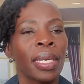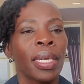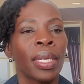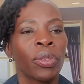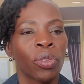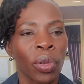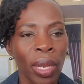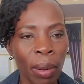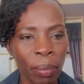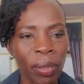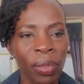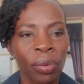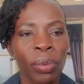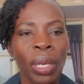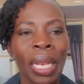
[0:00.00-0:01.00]
So number
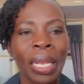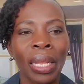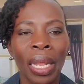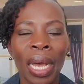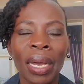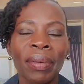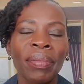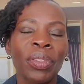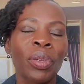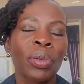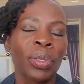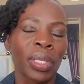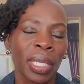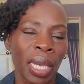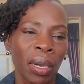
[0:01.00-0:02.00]
3, love
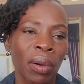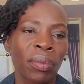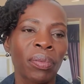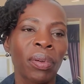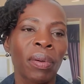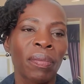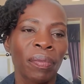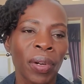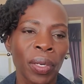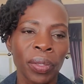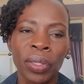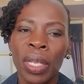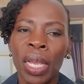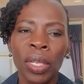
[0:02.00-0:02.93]
yourself first.